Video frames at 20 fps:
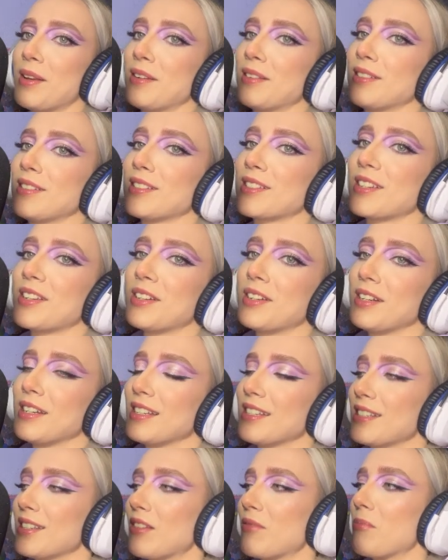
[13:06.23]
Just gonna
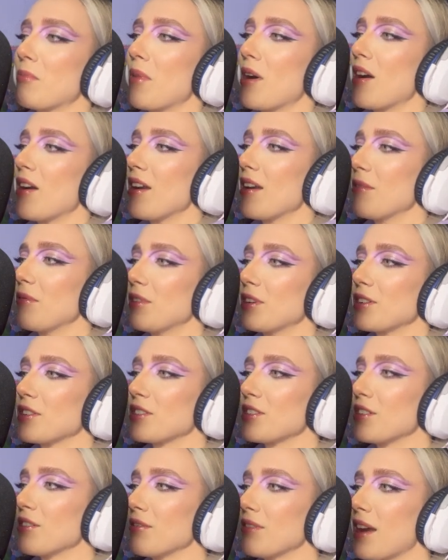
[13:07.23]
listen my
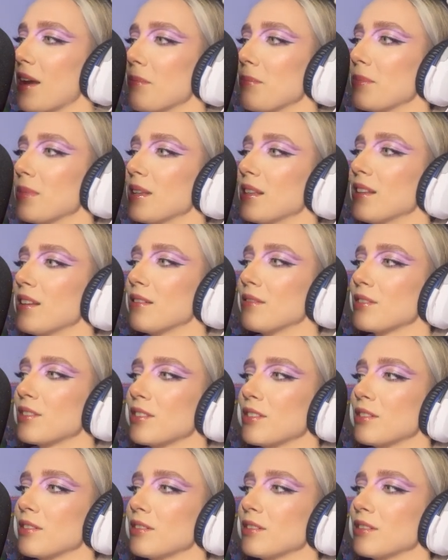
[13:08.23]
version of Happy Love
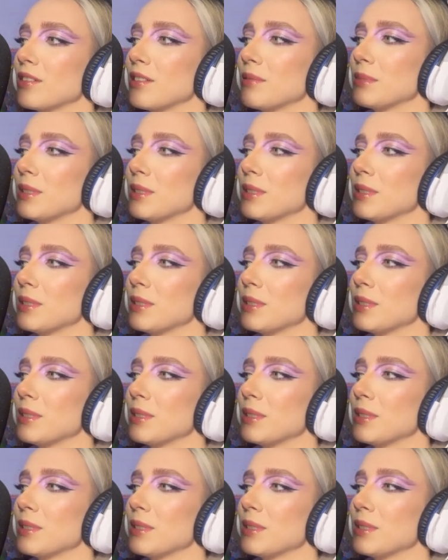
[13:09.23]
Song.